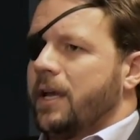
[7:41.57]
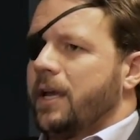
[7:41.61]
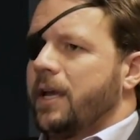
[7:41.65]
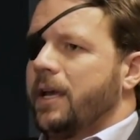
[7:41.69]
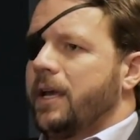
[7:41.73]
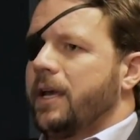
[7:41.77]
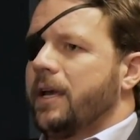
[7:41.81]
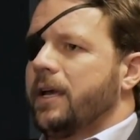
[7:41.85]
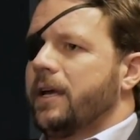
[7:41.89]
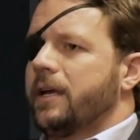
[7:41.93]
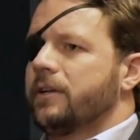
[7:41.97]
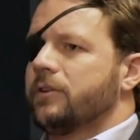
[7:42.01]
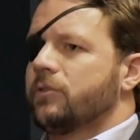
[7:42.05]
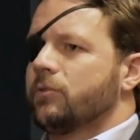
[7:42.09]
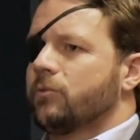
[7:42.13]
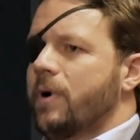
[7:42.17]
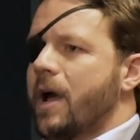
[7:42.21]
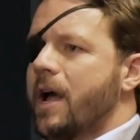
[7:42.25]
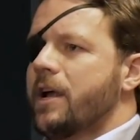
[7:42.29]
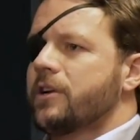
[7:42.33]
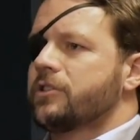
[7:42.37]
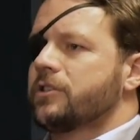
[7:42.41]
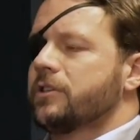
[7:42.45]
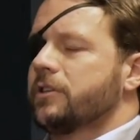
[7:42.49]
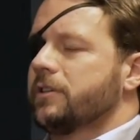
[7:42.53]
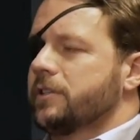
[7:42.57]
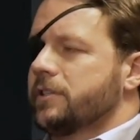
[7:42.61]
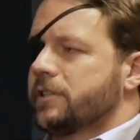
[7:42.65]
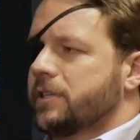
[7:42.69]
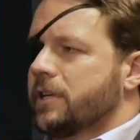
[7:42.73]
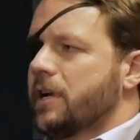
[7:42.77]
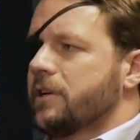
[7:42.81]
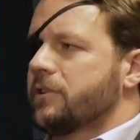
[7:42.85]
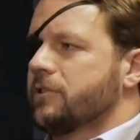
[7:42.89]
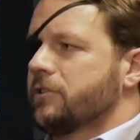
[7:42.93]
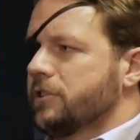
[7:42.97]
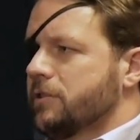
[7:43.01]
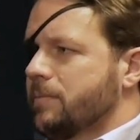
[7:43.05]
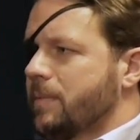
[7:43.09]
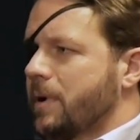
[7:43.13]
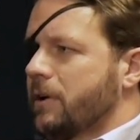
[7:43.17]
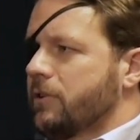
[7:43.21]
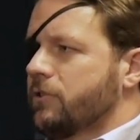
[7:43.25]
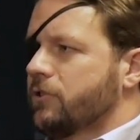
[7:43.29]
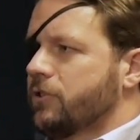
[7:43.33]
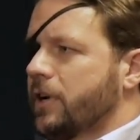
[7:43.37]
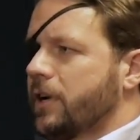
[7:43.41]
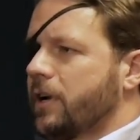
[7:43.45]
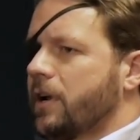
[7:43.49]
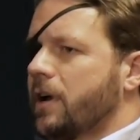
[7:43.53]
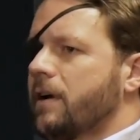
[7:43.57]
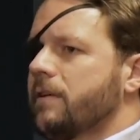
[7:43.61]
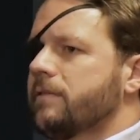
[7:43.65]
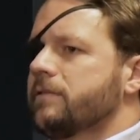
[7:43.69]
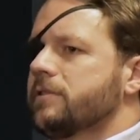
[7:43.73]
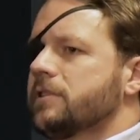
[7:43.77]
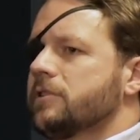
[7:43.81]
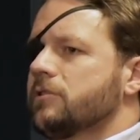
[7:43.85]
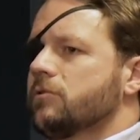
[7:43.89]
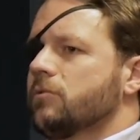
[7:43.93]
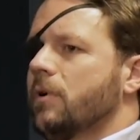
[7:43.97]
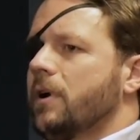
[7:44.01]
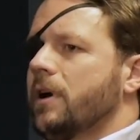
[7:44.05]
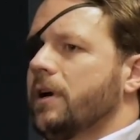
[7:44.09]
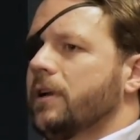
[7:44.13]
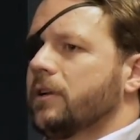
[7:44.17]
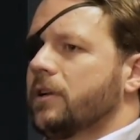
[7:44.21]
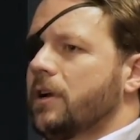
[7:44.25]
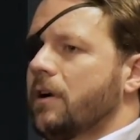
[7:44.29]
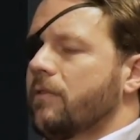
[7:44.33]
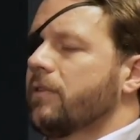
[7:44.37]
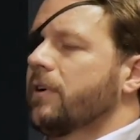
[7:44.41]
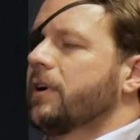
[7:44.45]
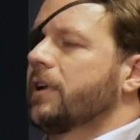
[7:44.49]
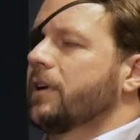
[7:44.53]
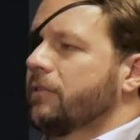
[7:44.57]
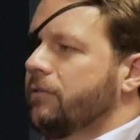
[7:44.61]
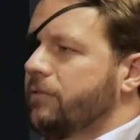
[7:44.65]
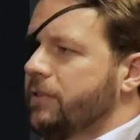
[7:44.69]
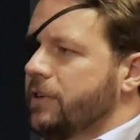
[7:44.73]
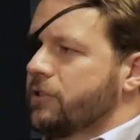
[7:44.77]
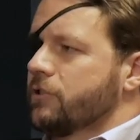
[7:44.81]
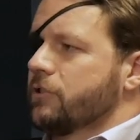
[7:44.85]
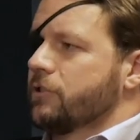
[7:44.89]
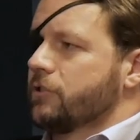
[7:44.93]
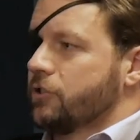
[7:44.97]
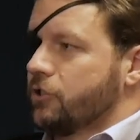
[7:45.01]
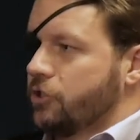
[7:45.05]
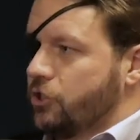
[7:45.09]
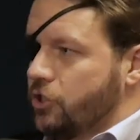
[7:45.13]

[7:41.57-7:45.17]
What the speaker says: And rational discussions about trade-offs is what governing officials'